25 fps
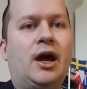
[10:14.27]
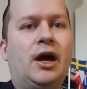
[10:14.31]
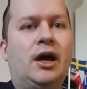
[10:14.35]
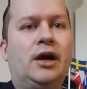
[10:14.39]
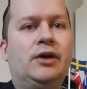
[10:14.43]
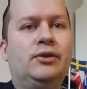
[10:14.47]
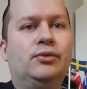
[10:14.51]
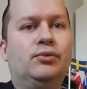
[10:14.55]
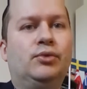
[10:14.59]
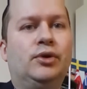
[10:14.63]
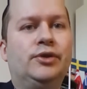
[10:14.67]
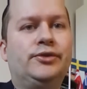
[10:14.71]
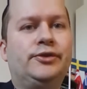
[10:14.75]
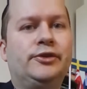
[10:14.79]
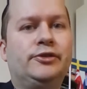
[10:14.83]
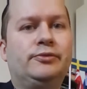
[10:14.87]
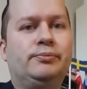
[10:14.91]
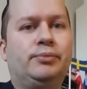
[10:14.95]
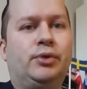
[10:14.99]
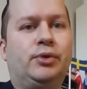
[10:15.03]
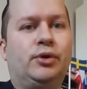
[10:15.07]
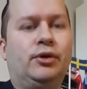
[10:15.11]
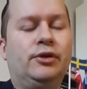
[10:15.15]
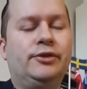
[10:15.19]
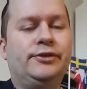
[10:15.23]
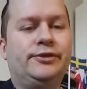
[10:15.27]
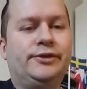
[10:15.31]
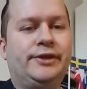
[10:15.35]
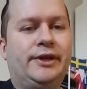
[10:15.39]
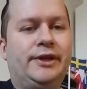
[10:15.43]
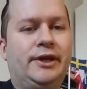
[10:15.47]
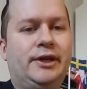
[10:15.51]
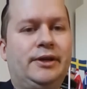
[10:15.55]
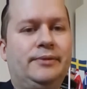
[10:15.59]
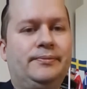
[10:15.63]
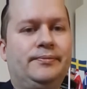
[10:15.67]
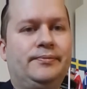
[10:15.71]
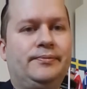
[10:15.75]
And what does Paul
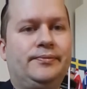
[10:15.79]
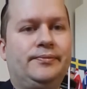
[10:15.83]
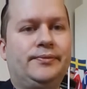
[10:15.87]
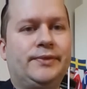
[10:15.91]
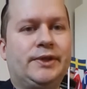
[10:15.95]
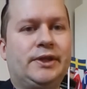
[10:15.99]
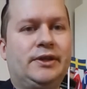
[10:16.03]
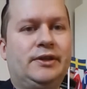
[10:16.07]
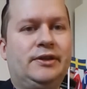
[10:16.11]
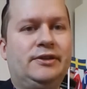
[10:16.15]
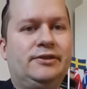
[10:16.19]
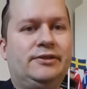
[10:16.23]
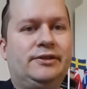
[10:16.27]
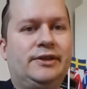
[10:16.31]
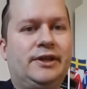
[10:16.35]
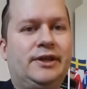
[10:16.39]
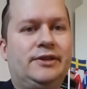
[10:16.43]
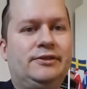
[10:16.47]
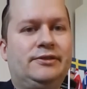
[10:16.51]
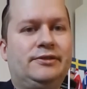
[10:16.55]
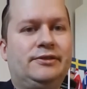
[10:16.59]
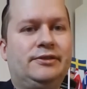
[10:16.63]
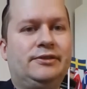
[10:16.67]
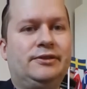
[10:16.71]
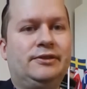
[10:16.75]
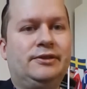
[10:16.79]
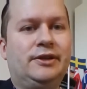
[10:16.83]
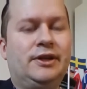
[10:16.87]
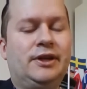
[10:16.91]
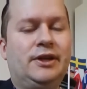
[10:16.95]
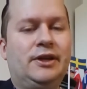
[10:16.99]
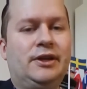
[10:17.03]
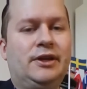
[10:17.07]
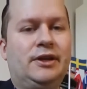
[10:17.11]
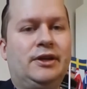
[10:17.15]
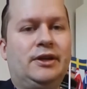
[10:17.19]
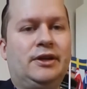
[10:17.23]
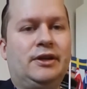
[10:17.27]
say? He says
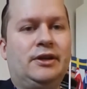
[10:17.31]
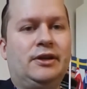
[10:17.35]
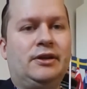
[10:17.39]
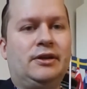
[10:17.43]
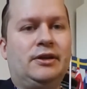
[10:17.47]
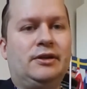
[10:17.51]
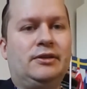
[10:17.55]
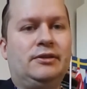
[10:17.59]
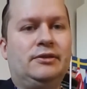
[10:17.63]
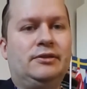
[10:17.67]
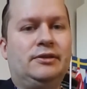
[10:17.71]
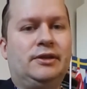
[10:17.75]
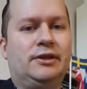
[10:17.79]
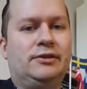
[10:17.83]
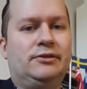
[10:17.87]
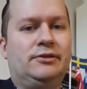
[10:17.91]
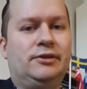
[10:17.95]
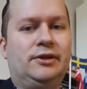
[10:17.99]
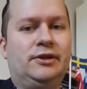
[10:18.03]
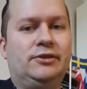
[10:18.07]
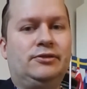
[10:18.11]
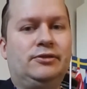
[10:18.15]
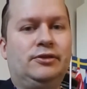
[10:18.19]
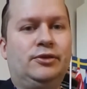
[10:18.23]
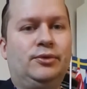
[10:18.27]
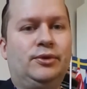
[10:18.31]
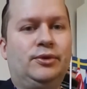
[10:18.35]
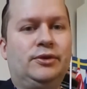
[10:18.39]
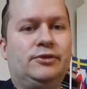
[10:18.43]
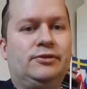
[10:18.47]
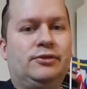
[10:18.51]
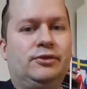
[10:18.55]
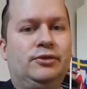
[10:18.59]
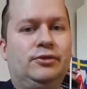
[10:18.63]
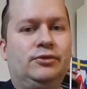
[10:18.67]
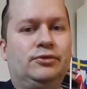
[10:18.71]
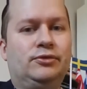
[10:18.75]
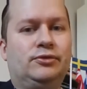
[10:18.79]
that there is no
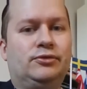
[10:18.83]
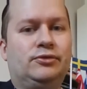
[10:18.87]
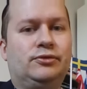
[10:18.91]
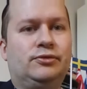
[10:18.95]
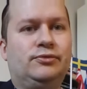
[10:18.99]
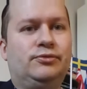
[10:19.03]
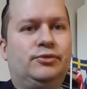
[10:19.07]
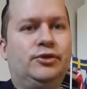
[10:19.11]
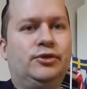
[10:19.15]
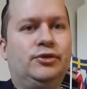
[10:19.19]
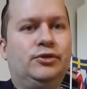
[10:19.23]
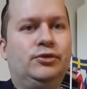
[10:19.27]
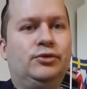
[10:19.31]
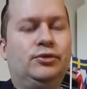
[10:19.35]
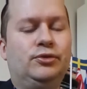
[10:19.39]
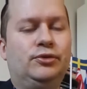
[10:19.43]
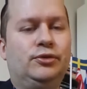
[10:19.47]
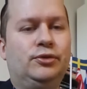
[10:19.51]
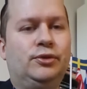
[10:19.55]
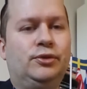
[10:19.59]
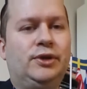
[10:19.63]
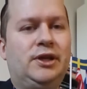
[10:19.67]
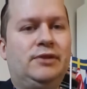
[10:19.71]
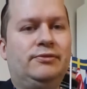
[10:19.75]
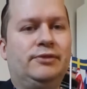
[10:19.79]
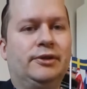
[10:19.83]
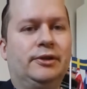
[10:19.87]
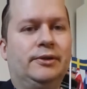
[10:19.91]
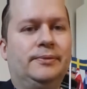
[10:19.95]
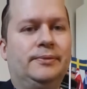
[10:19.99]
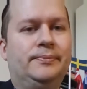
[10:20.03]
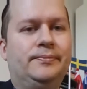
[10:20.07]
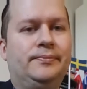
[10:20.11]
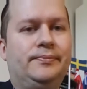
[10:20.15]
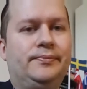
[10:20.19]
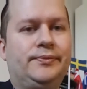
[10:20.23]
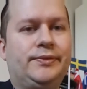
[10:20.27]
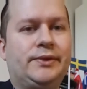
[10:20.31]
excuse for you who do evil,
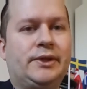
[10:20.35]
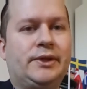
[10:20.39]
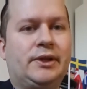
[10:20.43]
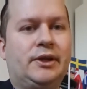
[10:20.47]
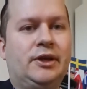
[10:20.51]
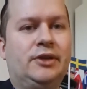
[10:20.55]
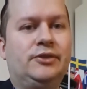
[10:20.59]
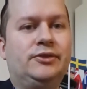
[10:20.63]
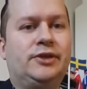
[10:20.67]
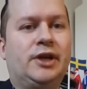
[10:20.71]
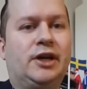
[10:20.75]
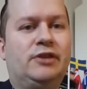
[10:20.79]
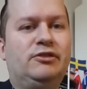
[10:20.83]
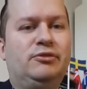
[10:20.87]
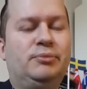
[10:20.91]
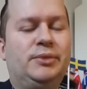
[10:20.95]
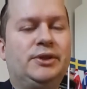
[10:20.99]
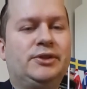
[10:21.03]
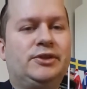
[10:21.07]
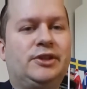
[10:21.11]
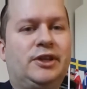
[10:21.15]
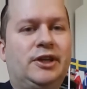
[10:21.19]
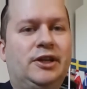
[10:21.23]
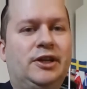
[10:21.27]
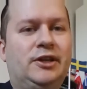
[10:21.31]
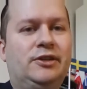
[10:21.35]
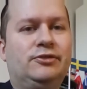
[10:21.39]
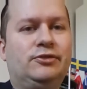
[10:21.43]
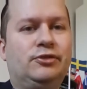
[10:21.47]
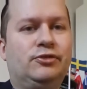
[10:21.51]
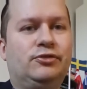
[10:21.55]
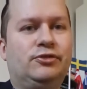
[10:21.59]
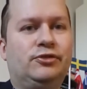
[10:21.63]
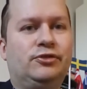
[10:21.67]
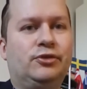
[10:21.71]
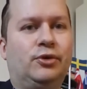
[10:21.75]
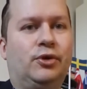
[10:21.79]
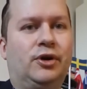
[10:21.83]
and government carries the
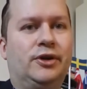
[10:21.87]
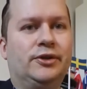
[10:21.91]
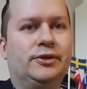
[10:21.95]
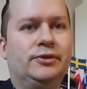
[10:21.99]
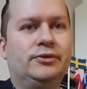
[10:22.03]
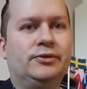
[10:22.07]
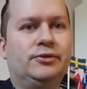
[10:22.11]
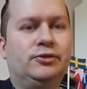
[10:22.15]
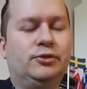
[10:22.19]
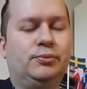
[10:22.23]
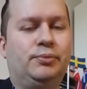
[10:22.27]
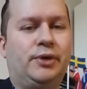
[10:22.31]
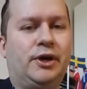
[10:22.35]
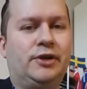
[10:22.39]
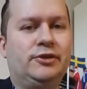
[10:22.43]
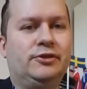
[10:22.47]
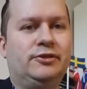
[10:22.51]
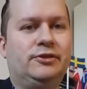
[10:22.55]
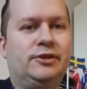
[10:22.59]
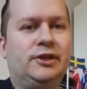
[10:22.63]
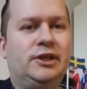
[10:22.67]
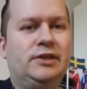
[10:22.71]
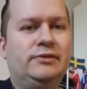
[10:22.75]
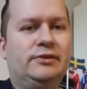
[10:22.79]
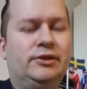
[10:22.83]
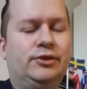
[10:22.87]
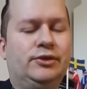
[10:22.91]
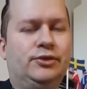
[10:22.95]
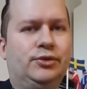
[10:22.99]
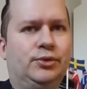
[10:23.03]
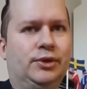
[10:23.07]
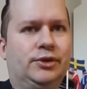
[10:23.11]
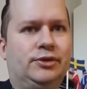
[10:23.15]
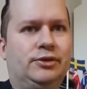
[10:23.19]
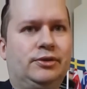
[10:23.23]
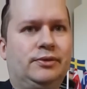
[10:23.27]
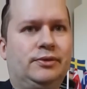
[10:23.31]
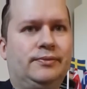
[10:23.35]
sword to punish the
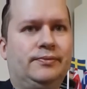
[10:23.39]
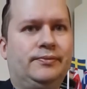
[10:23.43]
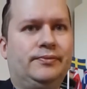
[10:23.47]
evildoers.